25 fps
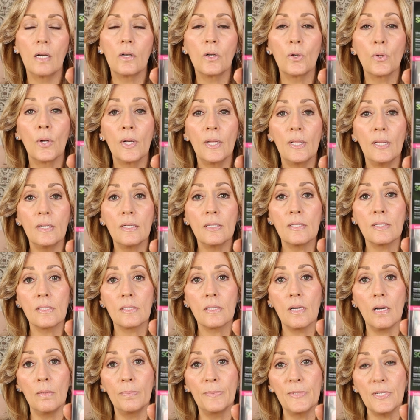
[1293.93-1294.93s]
acrylic
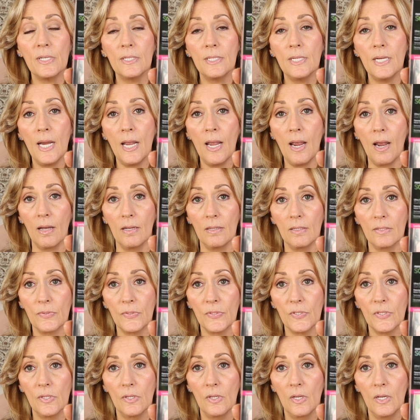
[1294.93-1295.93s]
sculpted
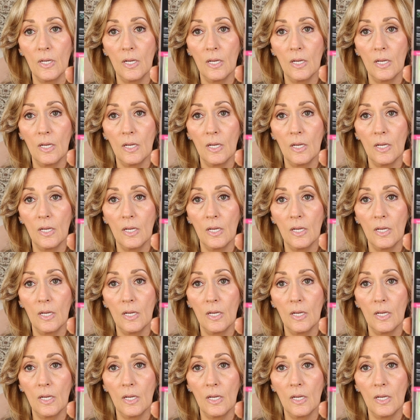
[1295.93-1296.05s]
nails.